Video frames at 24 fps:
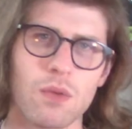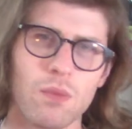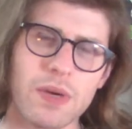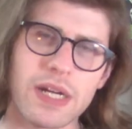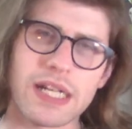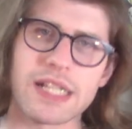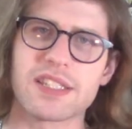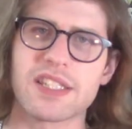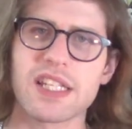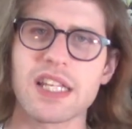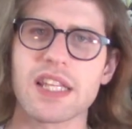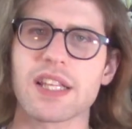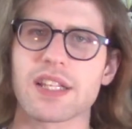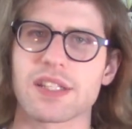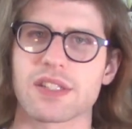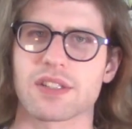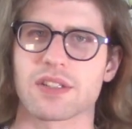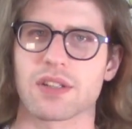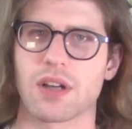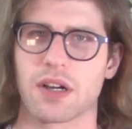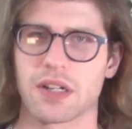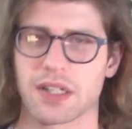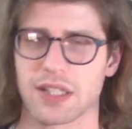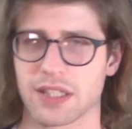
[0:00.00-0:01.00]
We can see
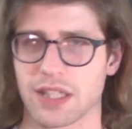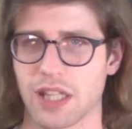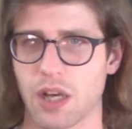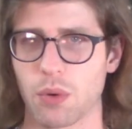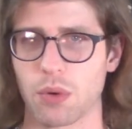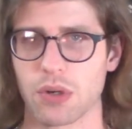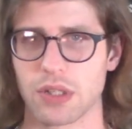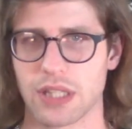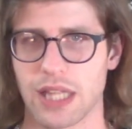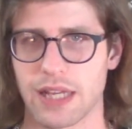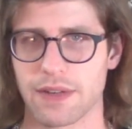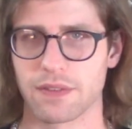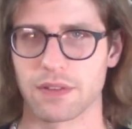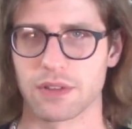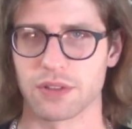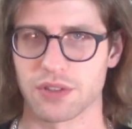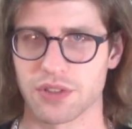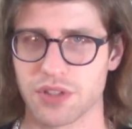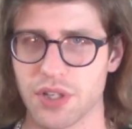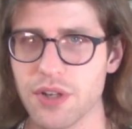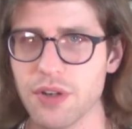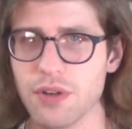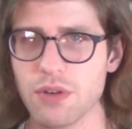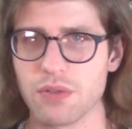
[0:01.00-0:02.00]
this on a lower level
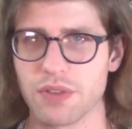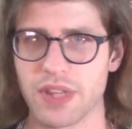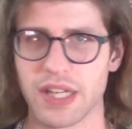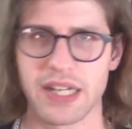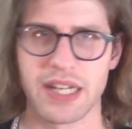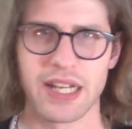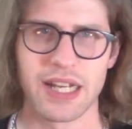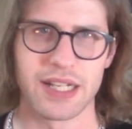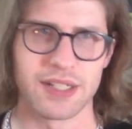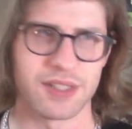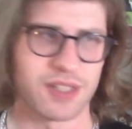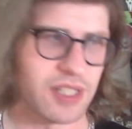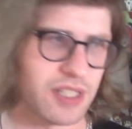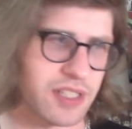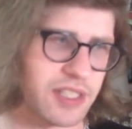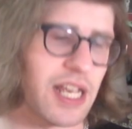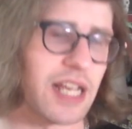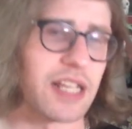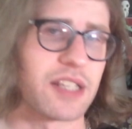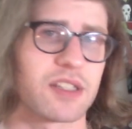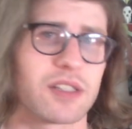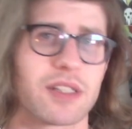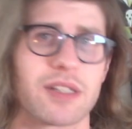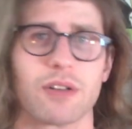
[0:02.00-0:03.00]
too, that
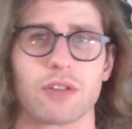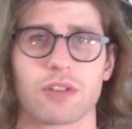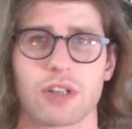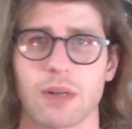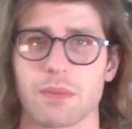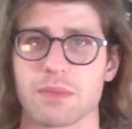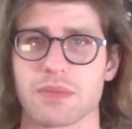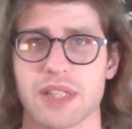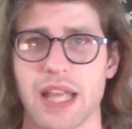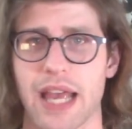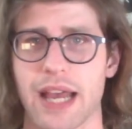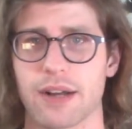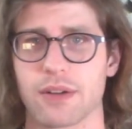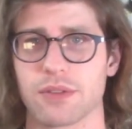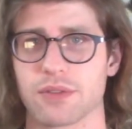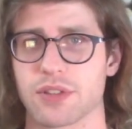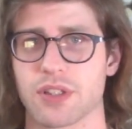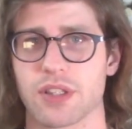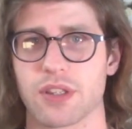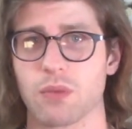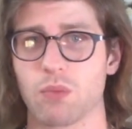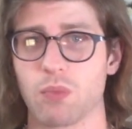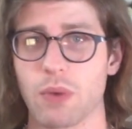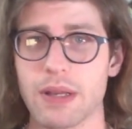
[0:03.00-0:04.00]
success still comes down
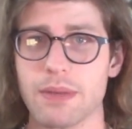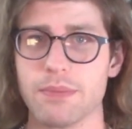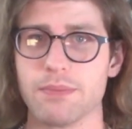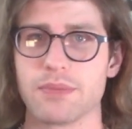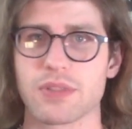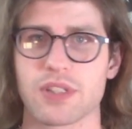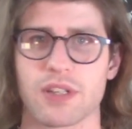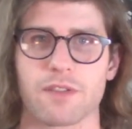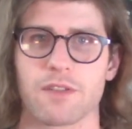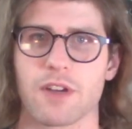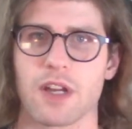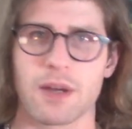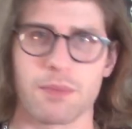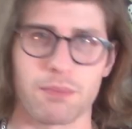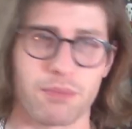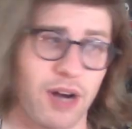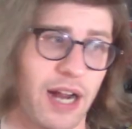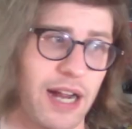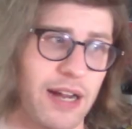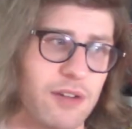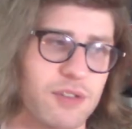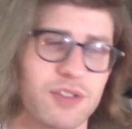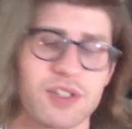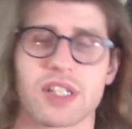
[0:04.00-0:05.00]
to the whims of
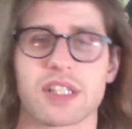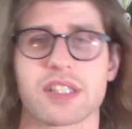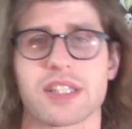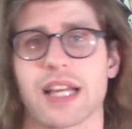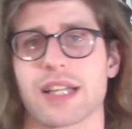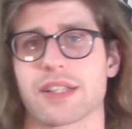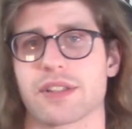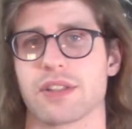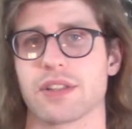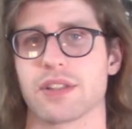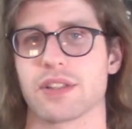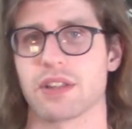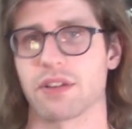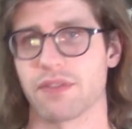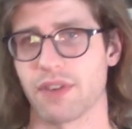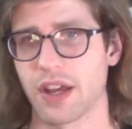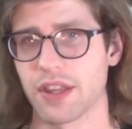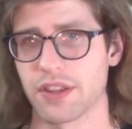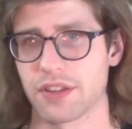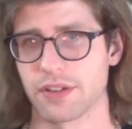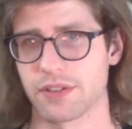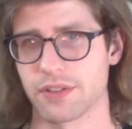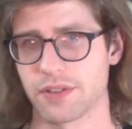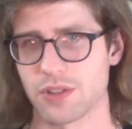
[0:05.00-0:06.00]
prior successes of
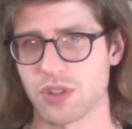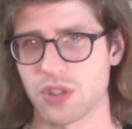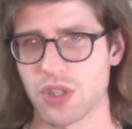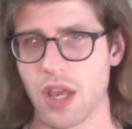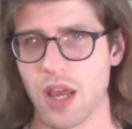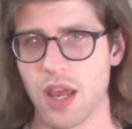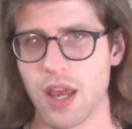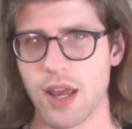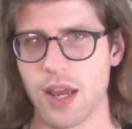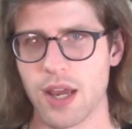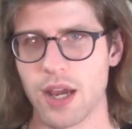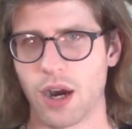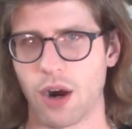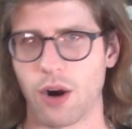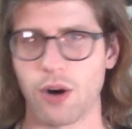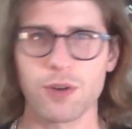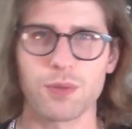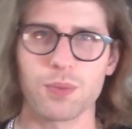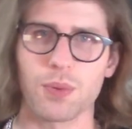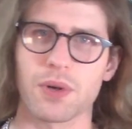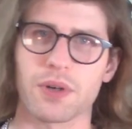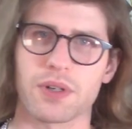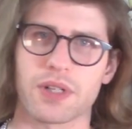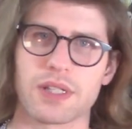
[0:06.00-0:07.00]
others.
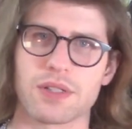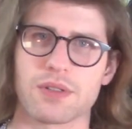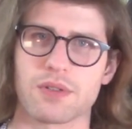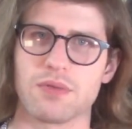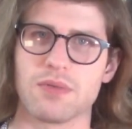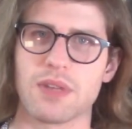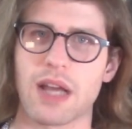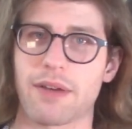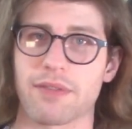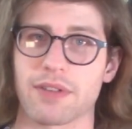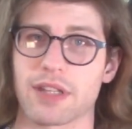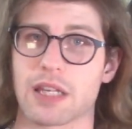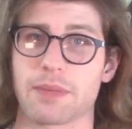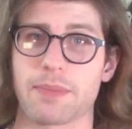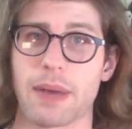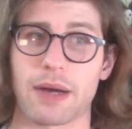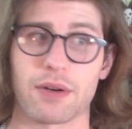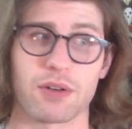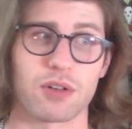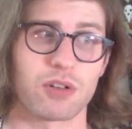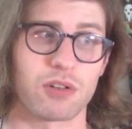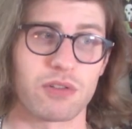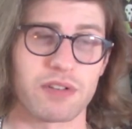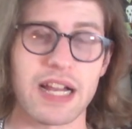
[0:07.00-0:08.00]
Hard work is not really
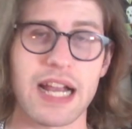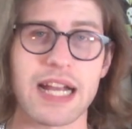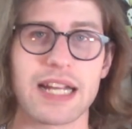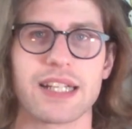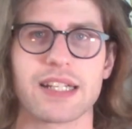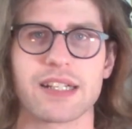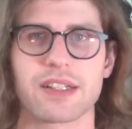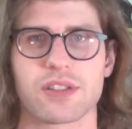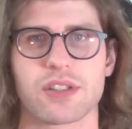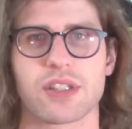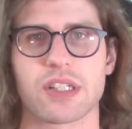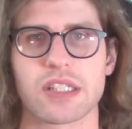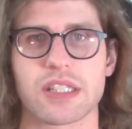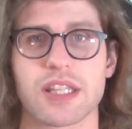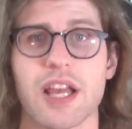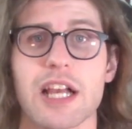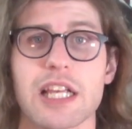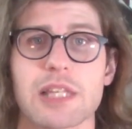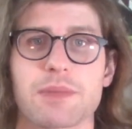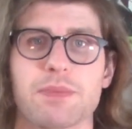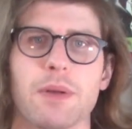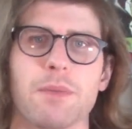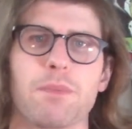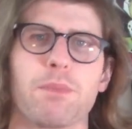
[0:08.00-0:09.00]
about creating
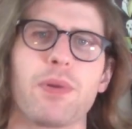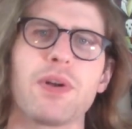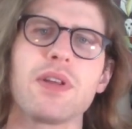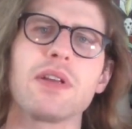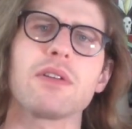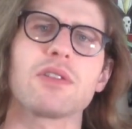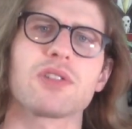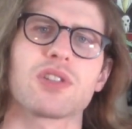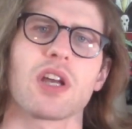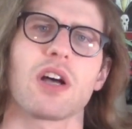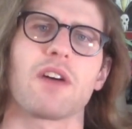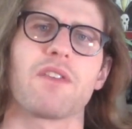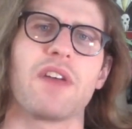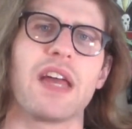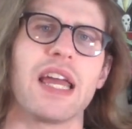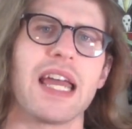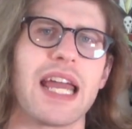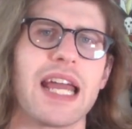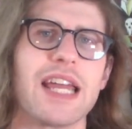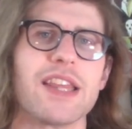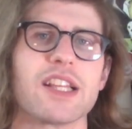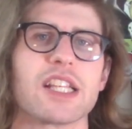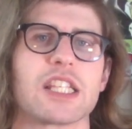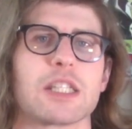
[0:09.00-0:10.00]
success, but putting yourself
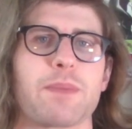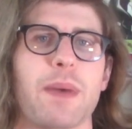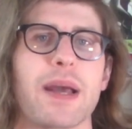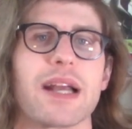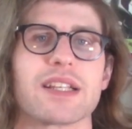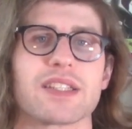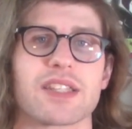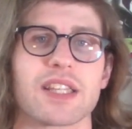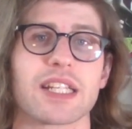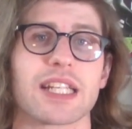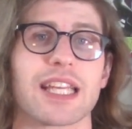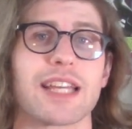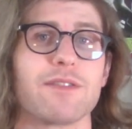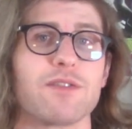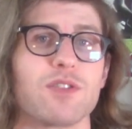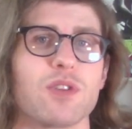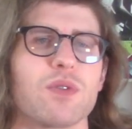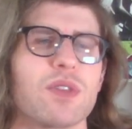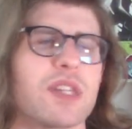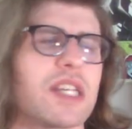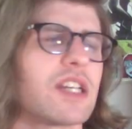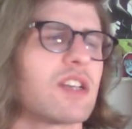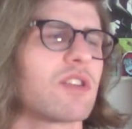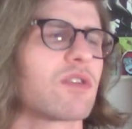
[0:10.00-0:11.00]
in the space that gives
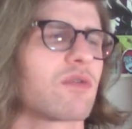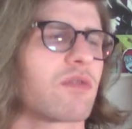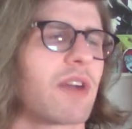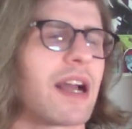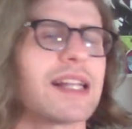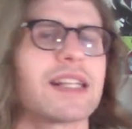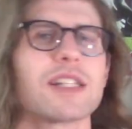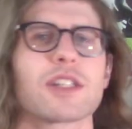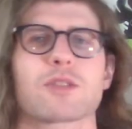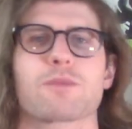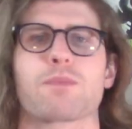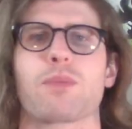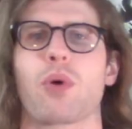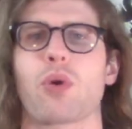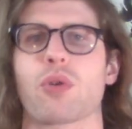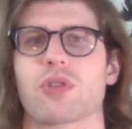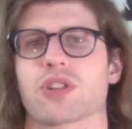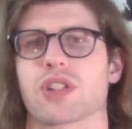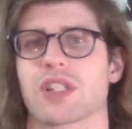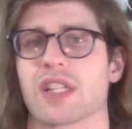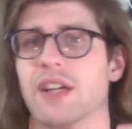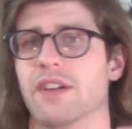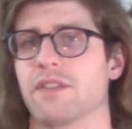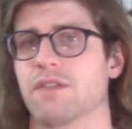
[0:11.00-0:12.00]
you the greatest
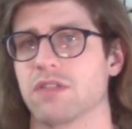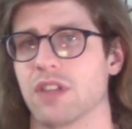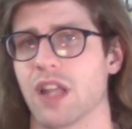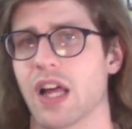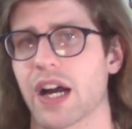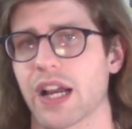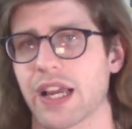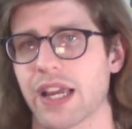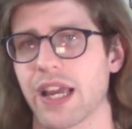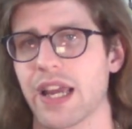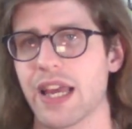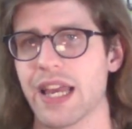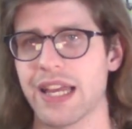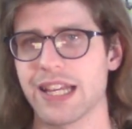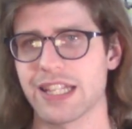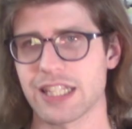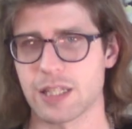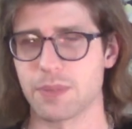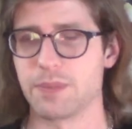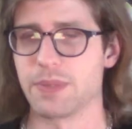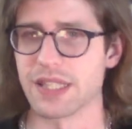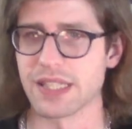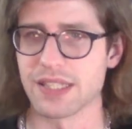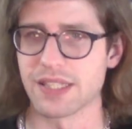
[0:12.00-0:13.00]
portion of luck
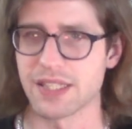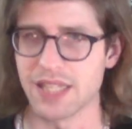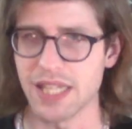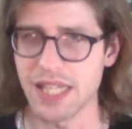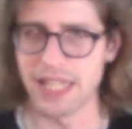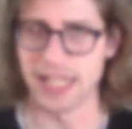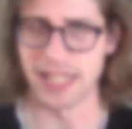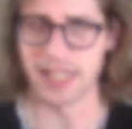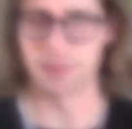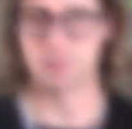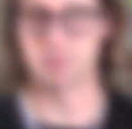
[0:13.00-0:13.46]
to be seen.